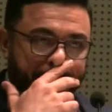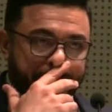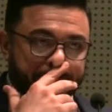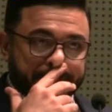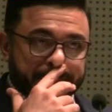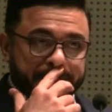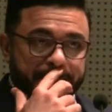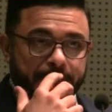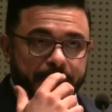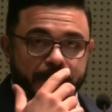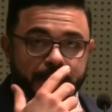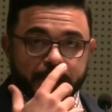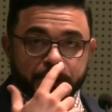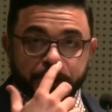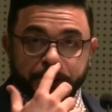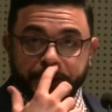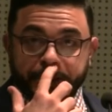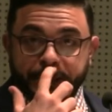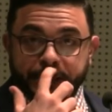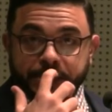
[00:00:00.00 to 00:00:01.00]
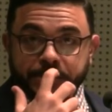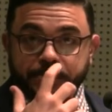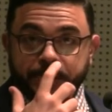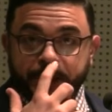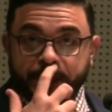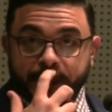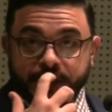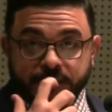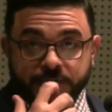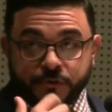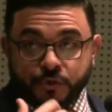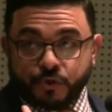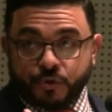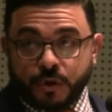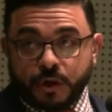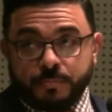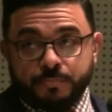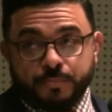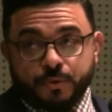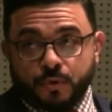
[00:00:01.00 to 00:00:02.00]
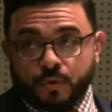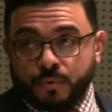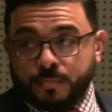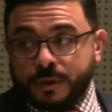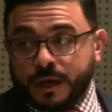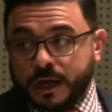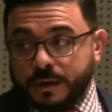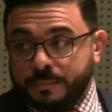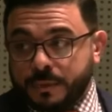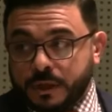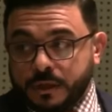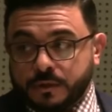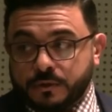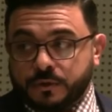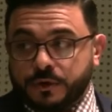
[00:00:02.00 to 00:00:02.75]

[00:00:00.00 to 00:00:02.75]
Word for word: It's not going to change because of Trump or Obama